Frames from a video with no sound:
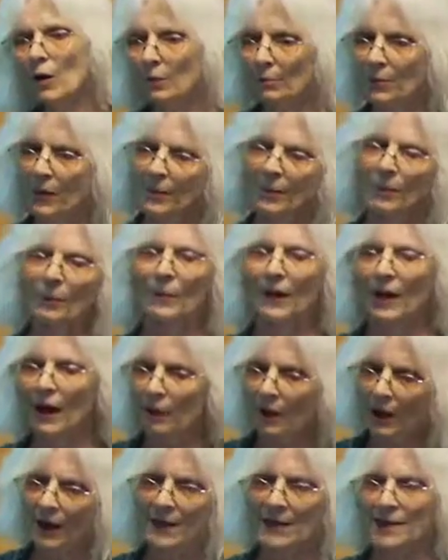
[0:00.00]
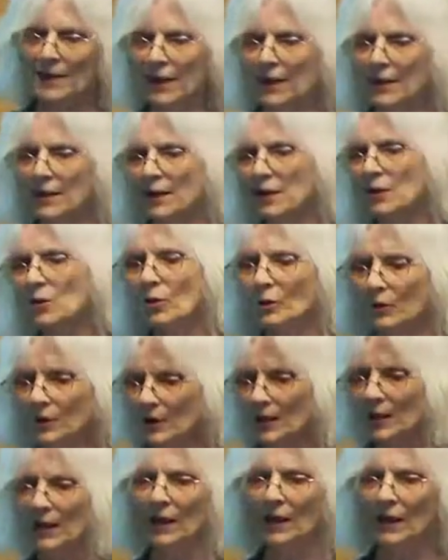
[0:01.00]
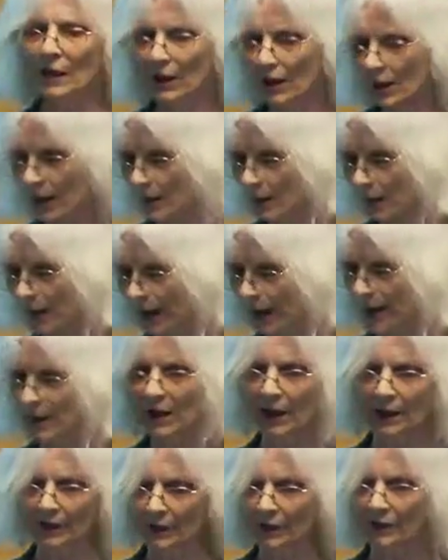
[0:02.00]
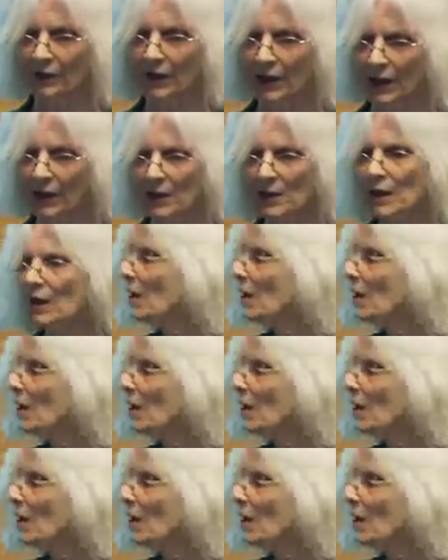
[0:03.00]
people can become isolated, obviously, and unfit.